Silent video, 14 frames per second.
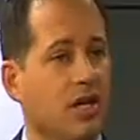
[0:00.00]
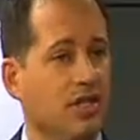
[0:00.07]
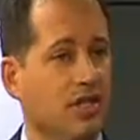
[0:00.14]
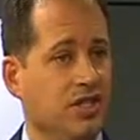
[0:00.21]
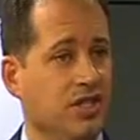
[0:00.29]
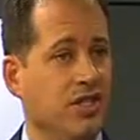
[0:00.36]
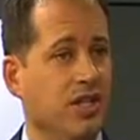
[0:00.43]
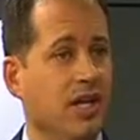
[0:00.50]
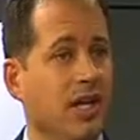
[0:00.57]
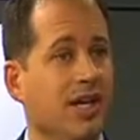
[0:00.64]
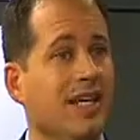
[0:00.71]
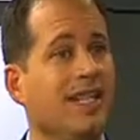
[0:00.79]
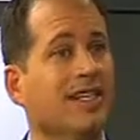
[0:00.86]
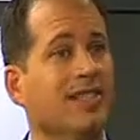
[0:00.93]
condition
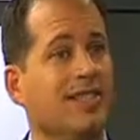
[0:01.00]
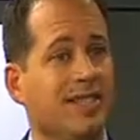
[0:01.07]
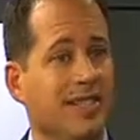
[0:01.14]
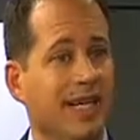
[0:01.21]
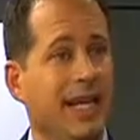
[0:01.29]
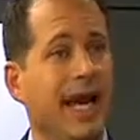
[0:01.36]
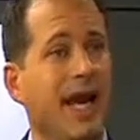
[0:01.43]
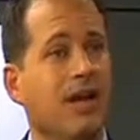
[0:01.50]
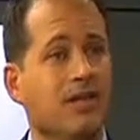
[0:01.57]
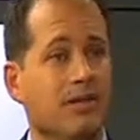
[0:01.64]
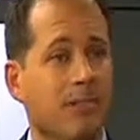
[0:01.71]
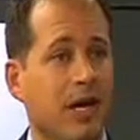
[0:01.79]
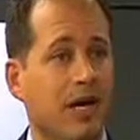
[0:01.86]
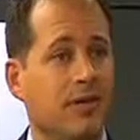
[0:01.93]
and he, see how to
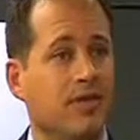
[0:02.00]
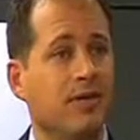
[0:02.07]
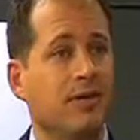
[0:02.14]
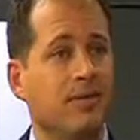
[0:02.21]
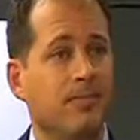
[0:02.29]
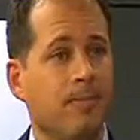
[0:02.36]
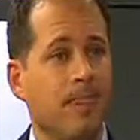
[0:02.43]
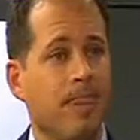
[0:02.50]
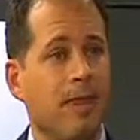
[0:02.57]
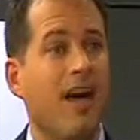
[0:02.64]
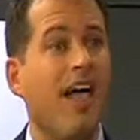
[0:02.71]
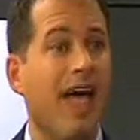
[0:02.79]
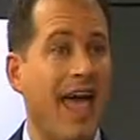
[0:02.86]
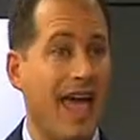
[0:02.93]
best
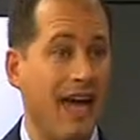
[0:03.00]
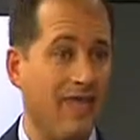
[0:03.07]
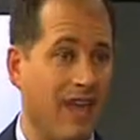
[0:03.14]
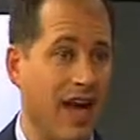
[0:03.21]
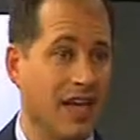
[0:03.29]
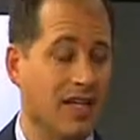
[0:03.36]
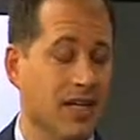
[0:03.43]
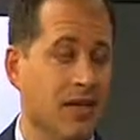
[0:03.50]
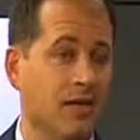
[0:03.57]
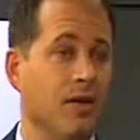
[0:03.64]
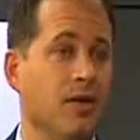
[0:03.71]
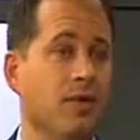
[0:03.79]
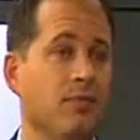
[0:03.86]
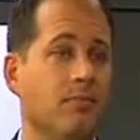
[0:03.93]
affect it.
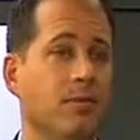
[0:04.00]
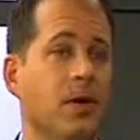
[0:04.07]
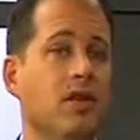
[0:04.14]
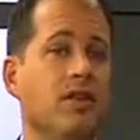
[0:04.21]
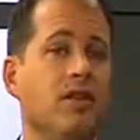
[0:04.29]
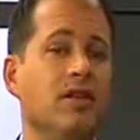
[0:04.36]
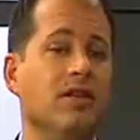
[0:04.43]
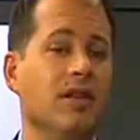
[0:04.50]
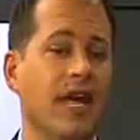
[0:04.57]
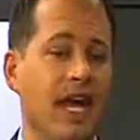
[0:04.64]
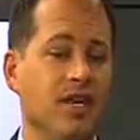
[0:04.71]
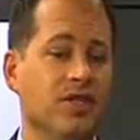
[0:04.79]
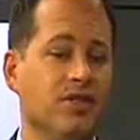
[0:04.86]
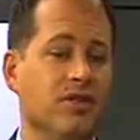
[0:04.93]
But the
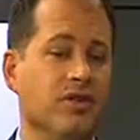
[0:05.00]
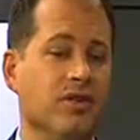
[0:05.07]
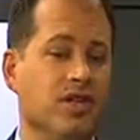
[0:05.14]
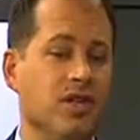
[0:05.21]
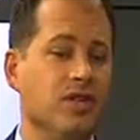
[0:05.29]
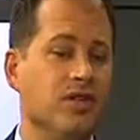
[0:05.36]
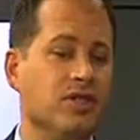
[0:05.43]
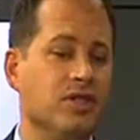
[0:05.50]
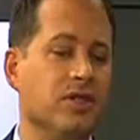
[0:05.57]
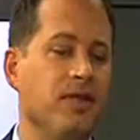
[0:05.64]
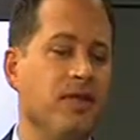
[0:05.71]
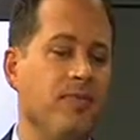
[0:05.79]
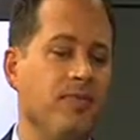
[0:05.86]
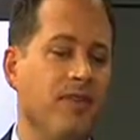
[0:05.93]
laser is
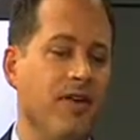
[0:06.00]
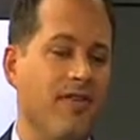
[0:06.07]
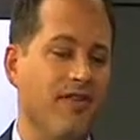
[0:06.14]
a